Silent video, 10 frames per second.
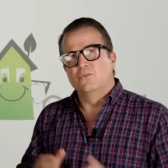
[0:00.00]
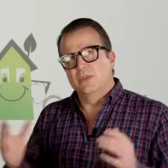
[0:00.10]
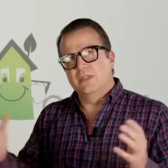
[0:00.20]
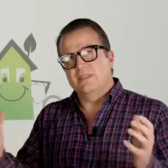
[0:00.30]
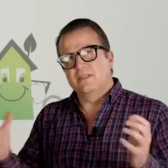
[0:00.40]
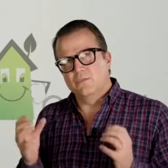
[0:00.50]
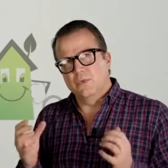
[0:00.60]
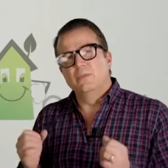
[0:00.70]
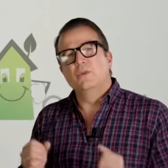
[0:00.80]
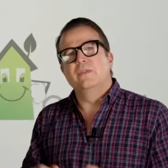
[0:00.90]
really
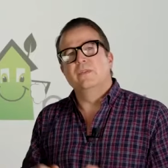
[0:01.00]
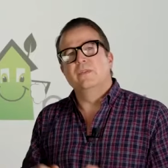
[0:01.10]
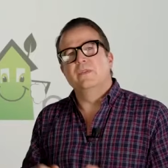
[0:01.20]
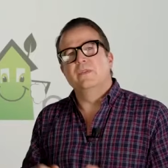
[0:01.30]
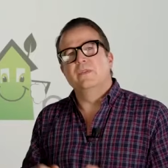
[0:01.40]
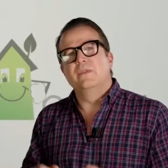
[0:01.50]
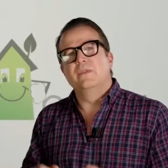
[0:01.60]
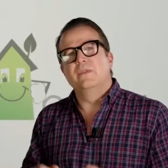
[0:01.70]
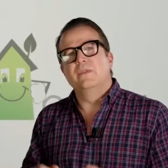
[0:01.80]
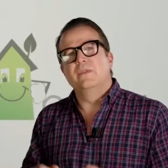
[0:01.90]
remove as